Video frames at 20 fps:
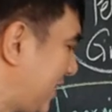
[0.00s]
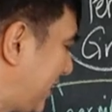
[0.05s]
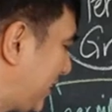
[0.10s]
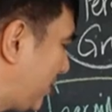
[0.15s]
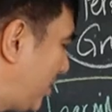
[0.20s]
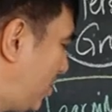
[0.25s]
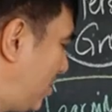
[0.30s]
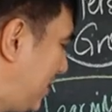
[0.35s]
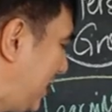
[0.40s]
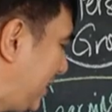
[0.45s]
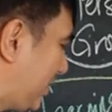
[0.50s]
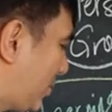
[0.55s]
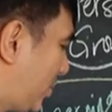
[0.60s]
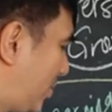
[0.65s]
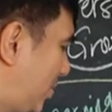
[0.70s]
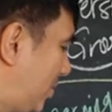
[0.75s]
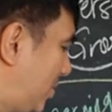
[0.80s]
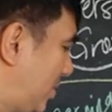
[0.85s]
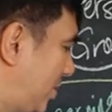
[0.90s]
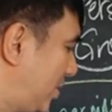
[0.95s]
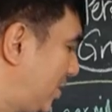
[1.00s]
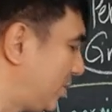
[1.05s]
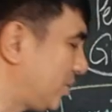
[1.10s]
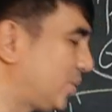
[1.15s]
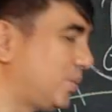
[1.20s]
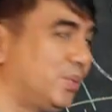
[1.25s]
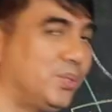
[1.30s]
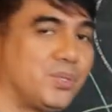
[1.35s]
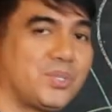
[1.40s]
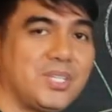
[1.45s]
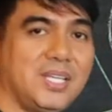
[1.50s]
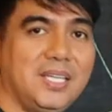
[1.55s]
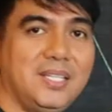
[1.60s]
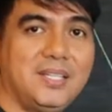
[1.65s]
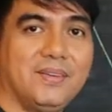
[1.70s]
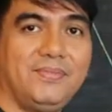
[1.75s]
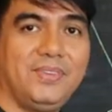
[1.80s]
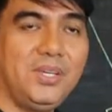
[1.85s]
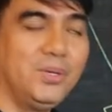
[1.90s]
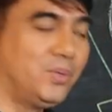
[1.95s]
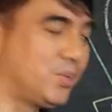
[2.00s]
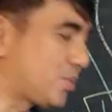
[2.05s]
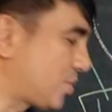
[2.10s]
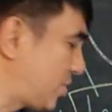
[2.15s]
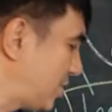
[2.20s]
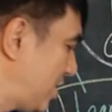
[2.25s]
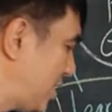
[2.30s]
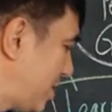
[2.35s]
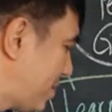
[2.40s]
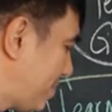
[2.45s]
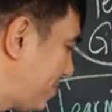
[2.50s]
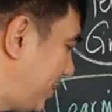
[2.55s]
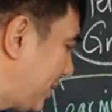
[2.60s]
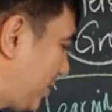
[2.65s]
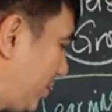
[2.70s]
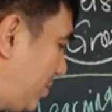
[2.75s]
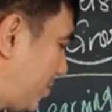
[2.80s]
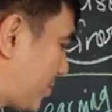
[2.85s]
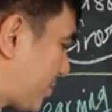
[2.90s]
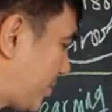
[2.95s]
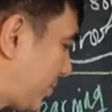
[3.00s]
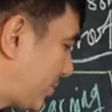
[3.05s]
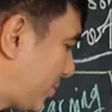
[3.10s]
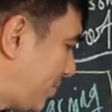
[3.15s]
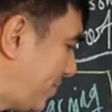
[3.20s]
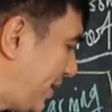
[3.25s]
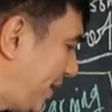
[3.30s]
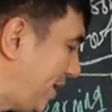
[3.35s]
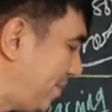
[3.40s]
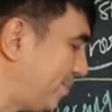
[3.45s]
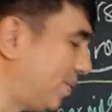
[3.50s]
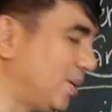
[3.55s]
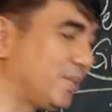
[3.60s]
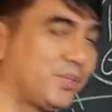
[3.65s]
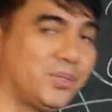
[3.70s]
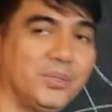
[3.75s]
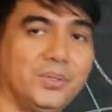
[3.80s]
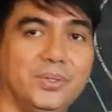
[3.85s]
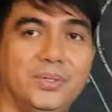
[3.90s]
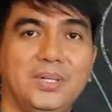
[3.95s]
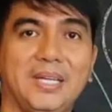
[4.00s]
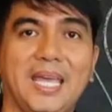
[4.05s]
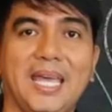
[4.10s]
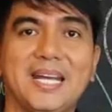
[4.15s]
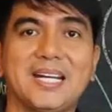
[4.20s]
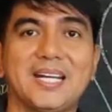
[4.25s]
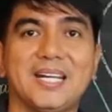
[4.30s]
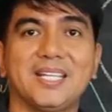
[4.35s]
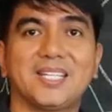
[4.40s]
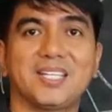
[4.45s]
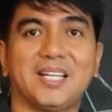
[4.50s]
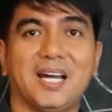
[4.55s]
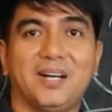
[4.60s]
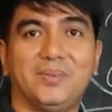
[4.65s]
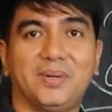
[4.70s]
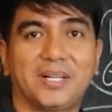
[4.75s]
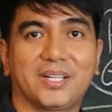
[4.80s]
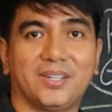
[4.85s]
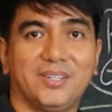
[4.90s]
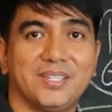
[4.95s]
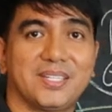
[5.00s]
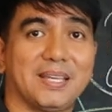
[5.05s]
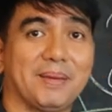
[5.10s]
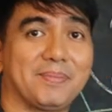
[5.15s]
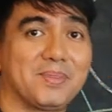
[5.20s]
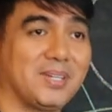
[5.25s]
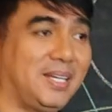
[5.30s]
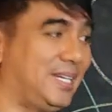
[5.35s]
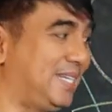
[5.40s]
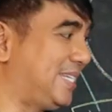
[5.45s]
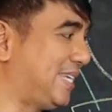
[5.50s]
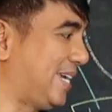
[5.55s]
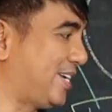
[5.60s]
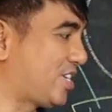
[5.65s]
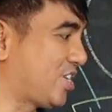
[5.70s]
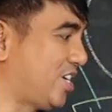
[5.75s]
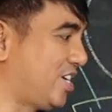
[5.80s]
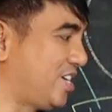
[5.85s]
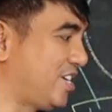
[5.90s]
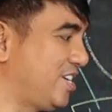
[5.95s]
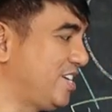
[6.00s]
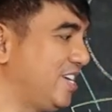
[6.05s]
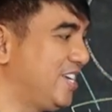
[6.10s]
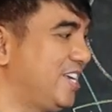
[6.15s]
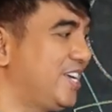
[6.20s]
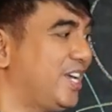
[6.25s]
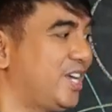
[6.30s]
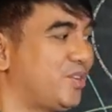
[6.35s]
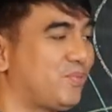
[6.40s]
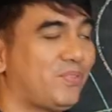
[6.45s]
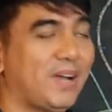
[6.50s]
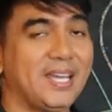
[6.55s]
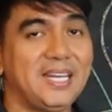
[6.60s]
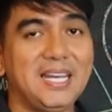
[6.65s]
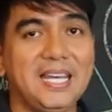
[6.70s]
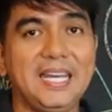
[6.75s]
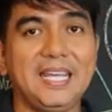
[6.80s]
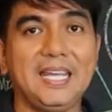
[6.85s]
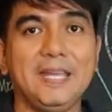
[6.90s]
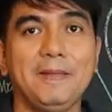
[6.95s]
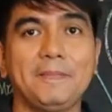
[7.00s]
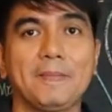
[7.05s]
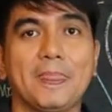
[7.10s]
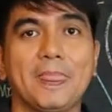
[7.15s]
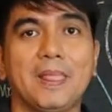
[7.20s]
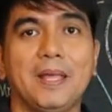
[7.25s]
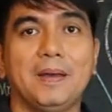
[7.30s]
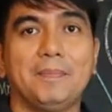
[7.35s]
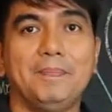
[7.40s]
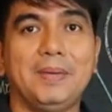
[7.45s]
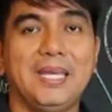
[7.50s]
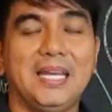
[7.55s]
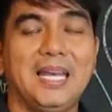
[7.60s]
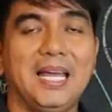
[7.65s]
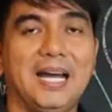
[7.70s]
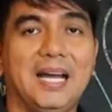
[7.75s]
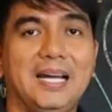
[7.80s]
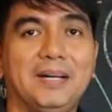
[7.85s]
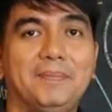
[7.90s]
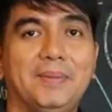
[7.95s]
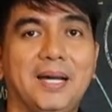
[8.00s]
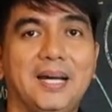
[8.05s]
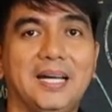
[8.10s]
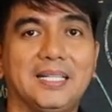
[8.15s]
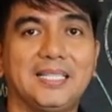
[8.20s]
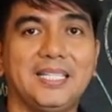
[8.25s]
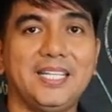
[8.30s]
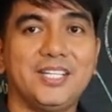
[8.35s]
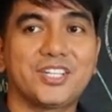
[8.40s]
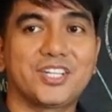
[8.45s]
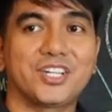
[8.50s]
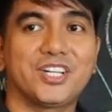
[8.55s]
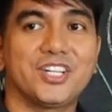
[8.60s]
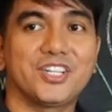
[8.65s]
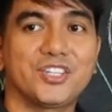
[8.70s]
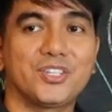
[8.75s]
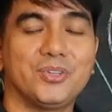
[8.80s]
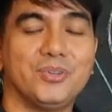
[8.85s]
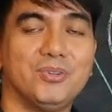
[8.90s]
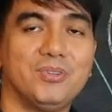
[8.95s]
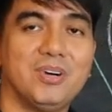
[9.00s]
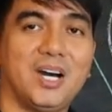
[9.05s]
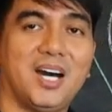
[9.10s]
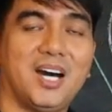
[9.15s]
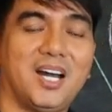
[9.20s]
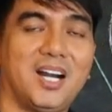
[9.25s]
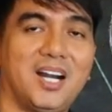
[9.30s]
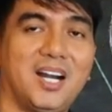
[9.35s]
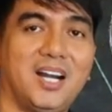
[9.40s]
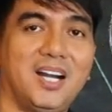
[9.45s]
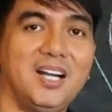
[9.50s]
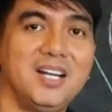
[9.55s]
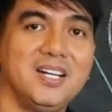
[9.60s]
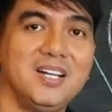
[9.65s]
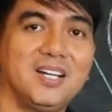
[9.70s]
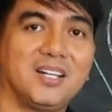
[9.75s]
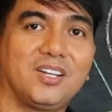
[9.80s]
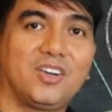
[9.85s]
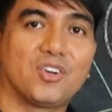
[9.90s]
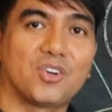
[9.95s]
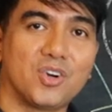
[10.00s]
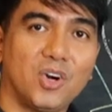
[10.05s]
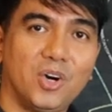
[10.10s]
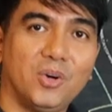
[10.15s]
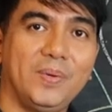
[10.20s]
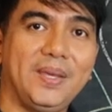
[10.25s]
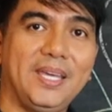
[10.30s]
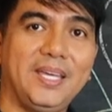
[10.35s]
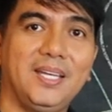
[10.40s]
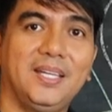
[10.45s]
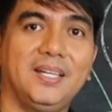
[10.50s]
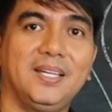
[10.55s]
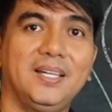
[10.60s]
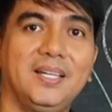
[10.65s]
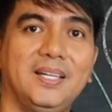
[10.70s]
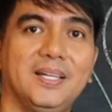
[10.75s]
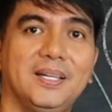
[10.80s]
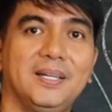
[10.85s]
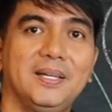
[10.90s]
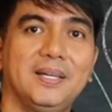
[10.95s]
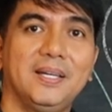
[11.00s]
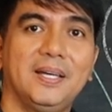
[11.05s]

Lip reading: not only to see the views, but also to be able to enrich our conceptualization. And finally, bilang mga teachers who are growing